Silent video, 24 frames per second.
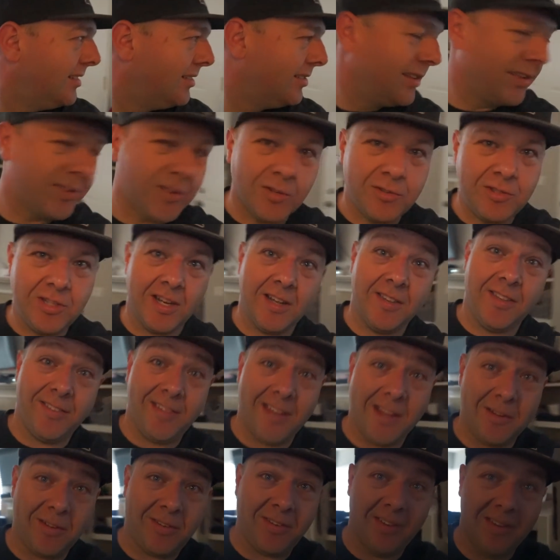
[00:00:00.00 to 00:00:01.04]
Let's go check out this
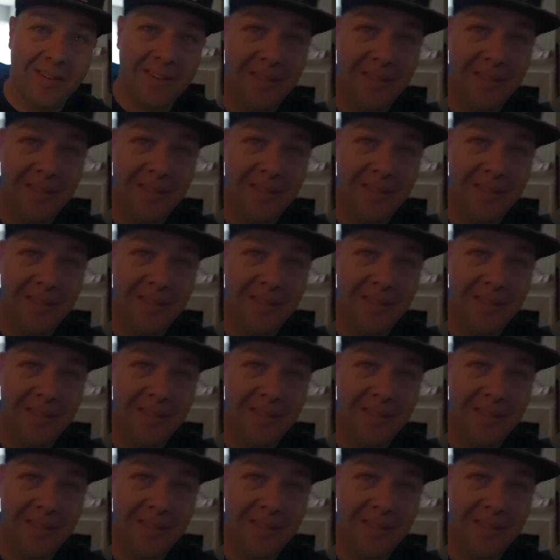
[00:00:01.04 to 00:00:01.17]
house.